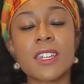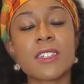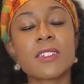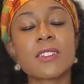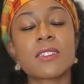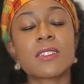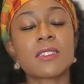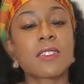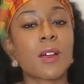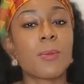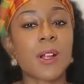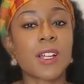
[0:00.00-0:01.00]
is the
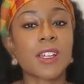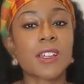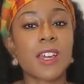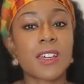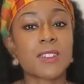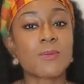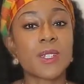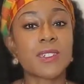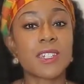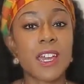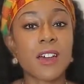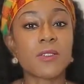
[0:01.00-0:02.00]
stock market has been
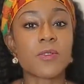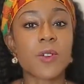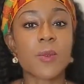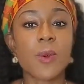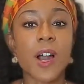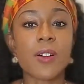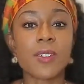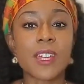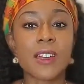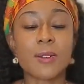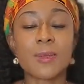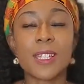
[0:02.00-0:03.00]
down for a while
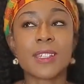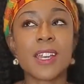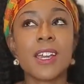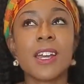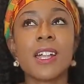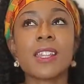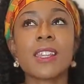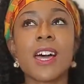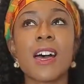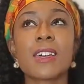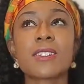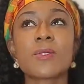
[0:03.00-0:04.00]
now. I mean,
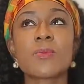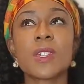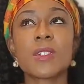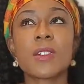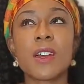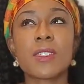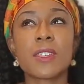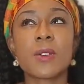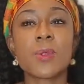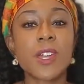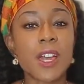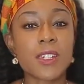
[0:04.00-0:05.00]
last week, I
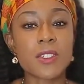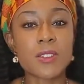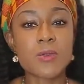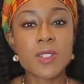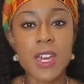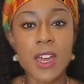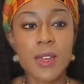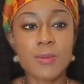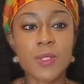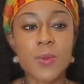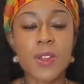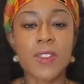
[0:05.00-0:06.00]
think we had two
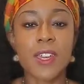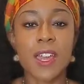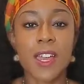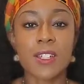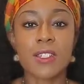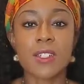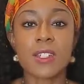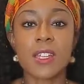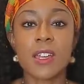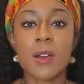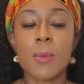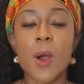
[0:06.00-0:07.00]
times where they
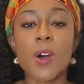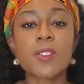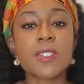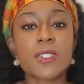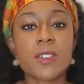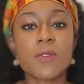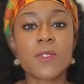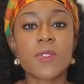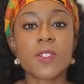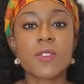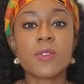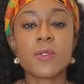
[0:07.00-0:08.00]
actually halted it
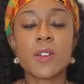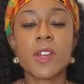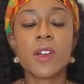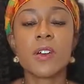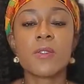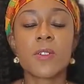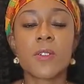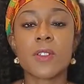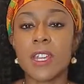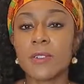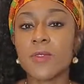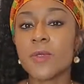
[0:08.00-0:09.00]
for
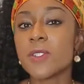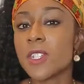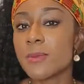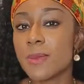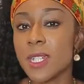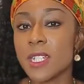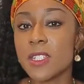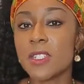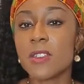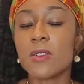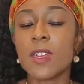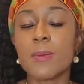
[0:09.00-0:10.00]
like 15 minutes
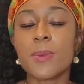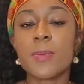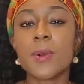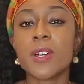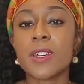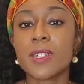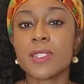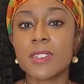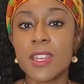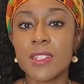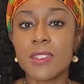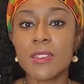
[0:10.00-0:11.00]
so that people could
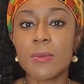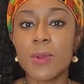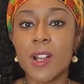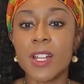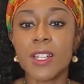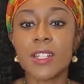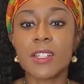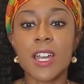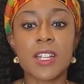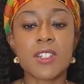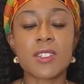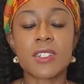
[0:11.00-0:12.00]
assess the market and
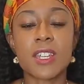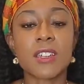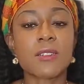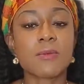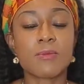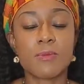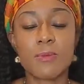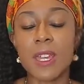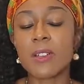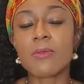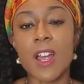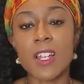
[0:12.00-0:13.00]
not just
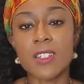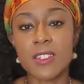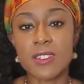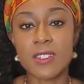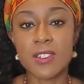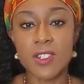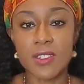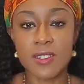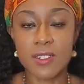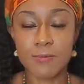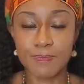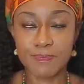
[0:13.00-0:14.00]
make rash decisions.